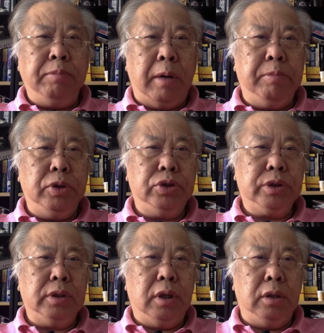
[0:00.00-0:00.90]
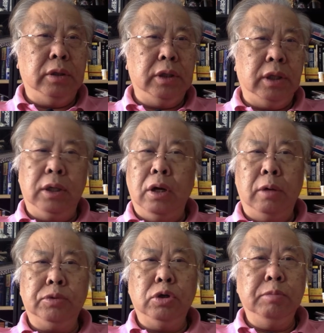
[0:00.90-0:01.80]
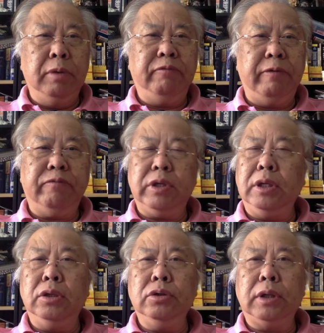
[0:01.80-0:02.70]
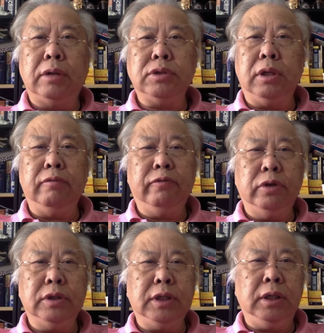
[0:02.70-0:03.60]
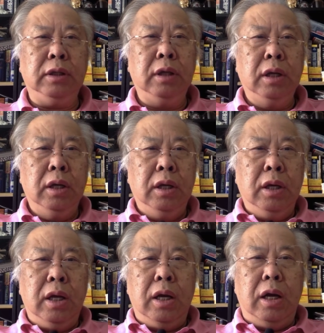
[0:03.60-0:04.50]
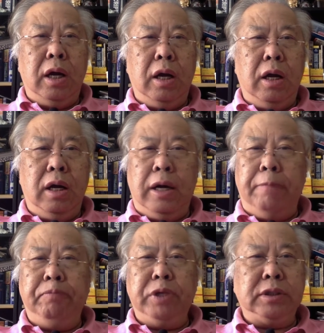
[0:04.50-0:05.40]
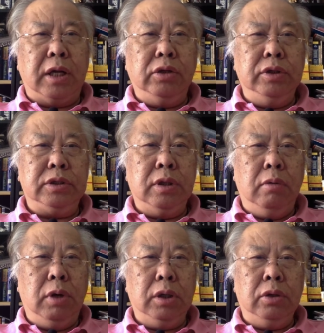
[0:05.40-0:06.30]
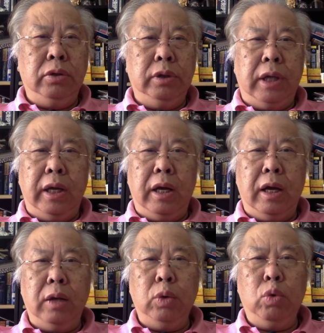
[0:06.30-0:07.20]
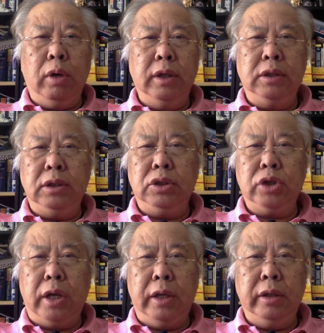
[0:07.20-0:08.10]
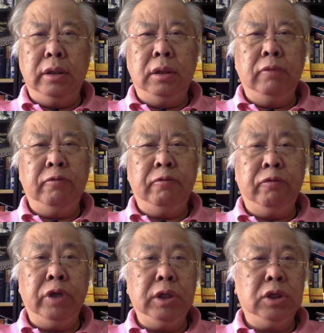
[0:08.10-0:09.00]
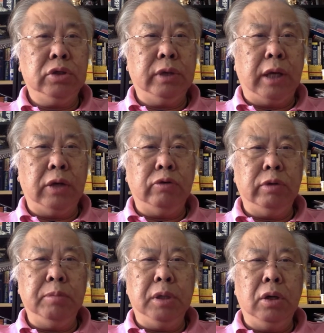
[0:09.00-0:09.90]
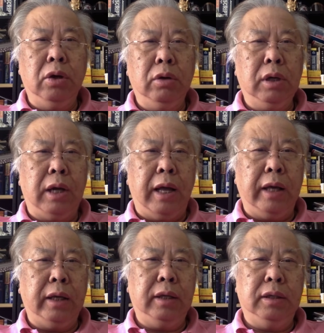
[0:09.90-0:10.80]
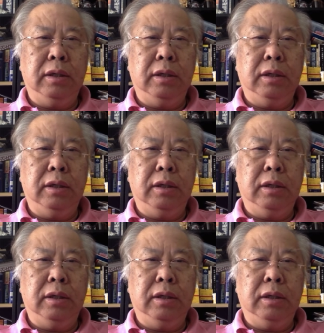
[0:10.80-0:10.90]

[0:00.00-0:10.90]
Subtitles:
published on the October 15, 2014. The title is, "What Could a High-Quality China Free Trade Agreement Look Like?"